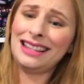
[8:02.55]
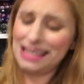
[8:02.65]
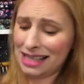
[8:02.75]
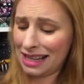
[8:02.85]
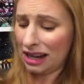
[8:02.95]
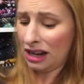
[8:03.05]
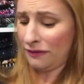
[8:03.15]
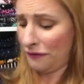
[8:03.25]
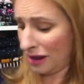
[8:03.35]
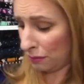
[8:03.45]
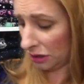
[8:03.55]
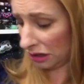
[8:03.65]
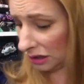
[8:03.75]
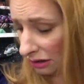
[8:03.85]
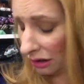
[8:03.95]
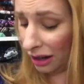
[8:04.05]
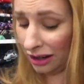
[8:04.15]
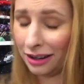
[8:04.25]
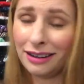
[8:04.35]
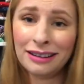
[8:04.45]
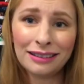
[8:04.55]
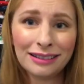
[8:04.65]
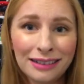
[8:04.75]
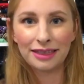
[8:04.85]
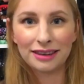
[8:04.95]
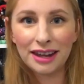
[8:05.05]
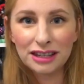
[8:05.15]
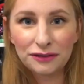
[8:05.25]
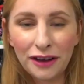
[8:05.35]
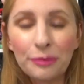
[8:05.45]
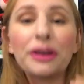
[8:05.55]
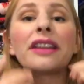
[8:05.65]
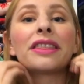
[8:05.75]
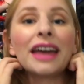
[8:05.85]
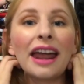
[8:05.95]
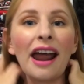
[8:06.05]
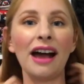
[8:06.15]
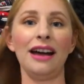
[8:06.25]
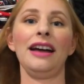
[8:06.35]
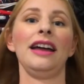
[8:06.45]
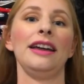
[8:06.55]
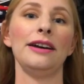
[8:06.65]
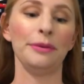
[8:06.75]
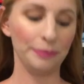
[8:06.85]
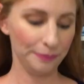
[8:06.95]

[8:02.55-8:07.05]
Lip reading: This is a cut of fabric. The next fabric that I